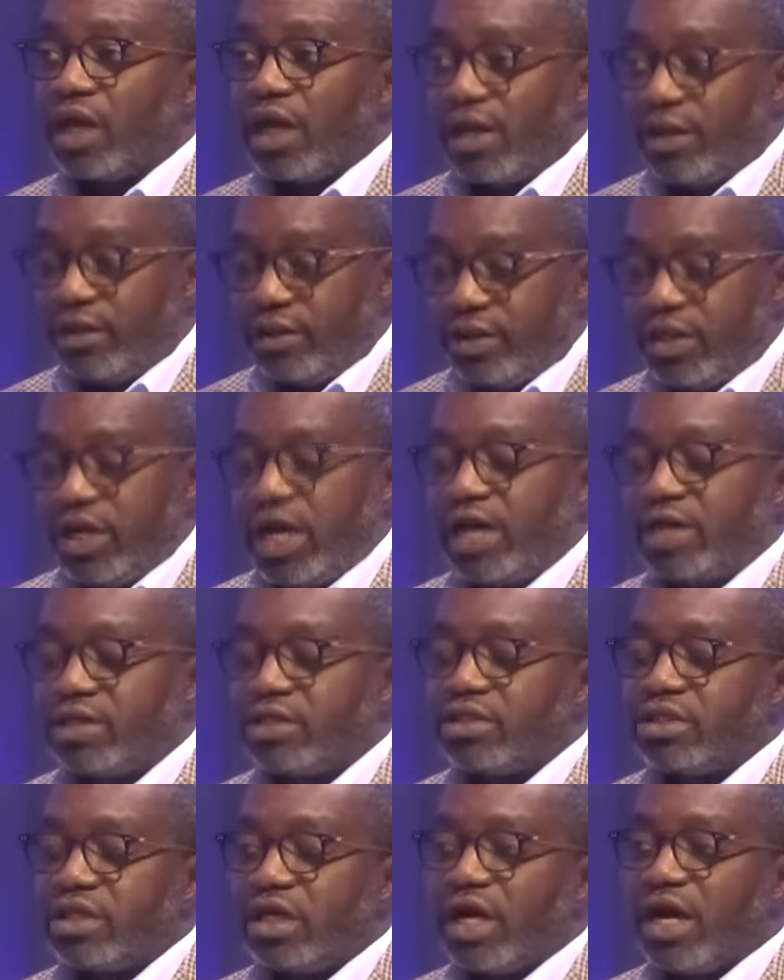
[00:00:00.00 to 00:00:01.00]
And
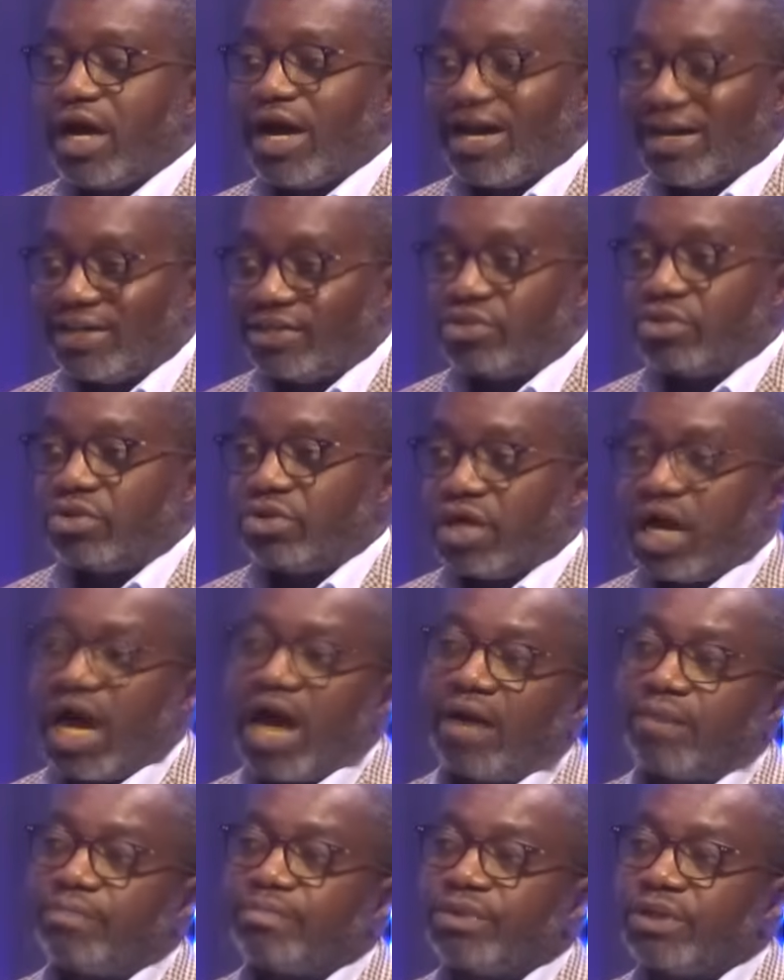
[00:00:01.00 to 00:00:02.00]
that has not
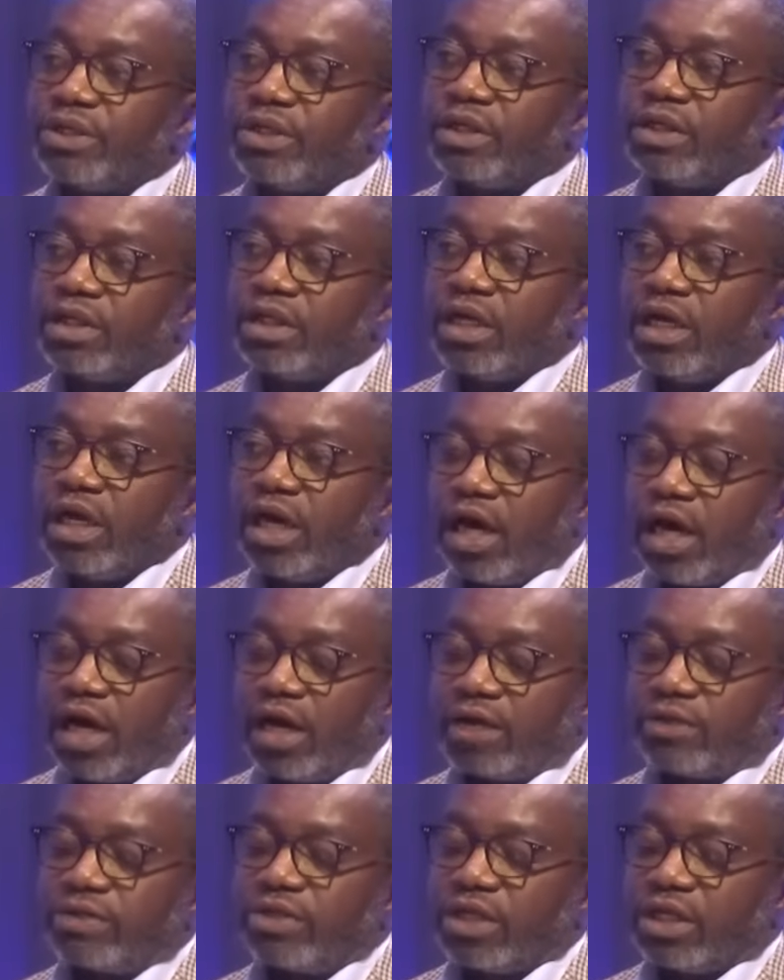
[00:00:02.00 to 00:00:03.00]
happened. And
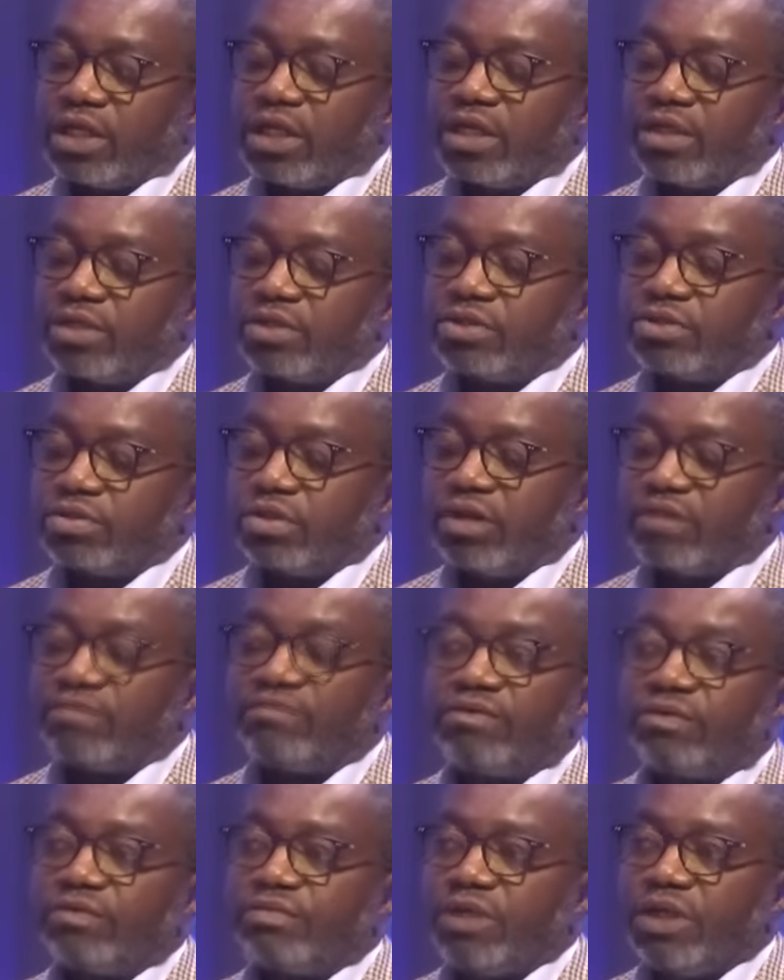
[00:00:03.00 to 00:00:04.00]
I think that is where,
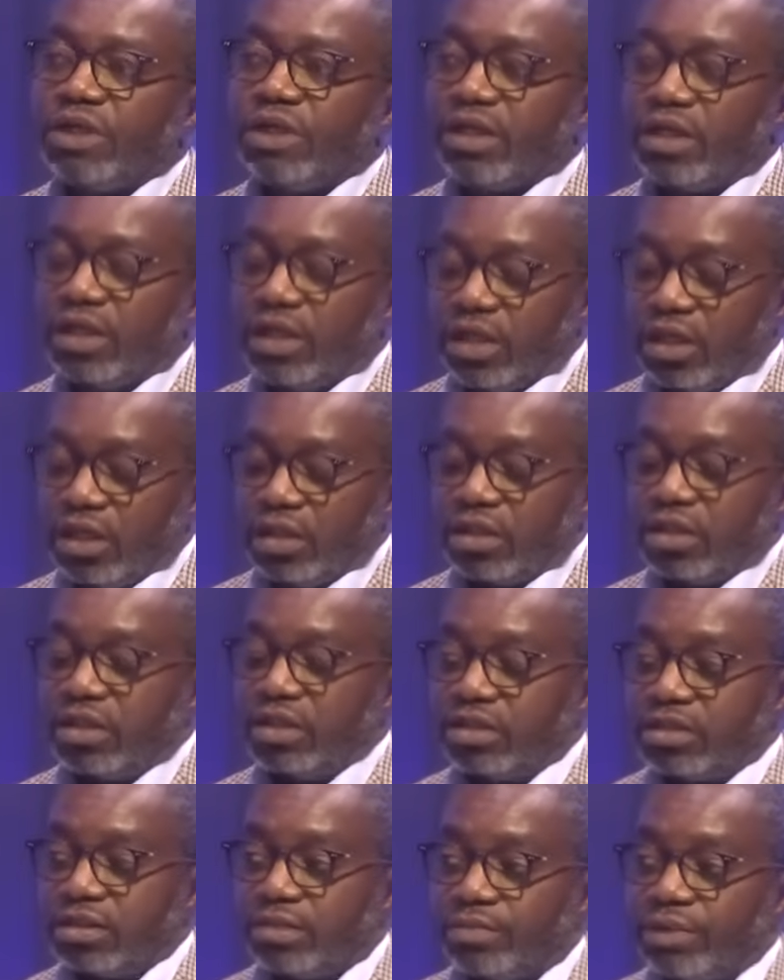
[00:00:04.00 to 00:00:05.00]
for me, the
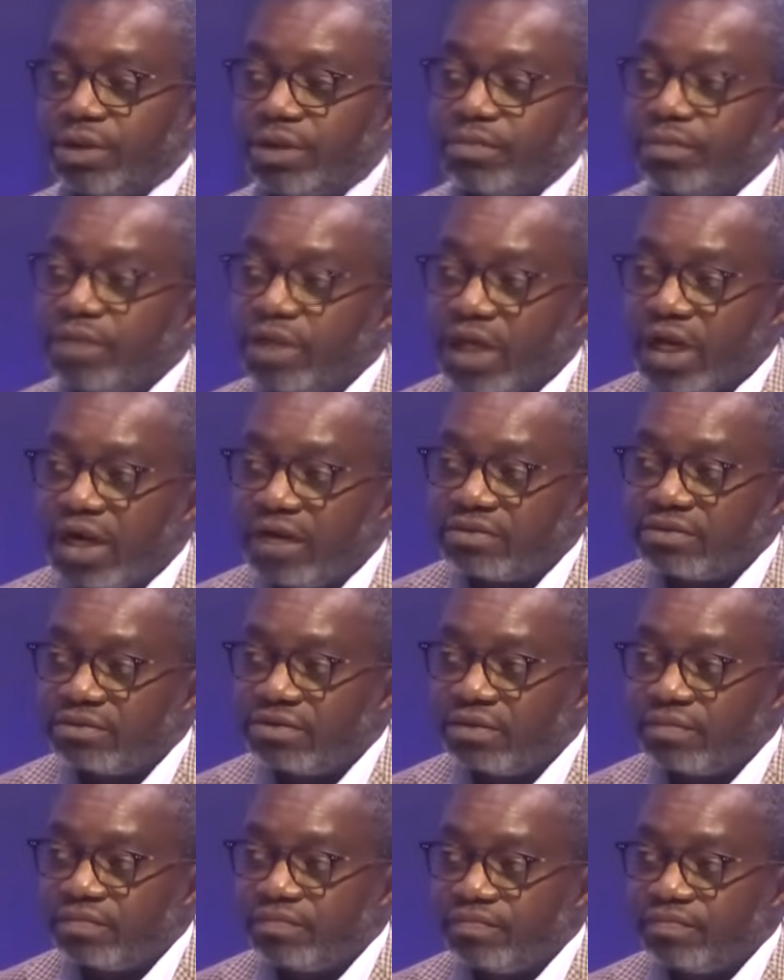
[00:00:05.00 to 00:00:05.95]
disappointment comes from.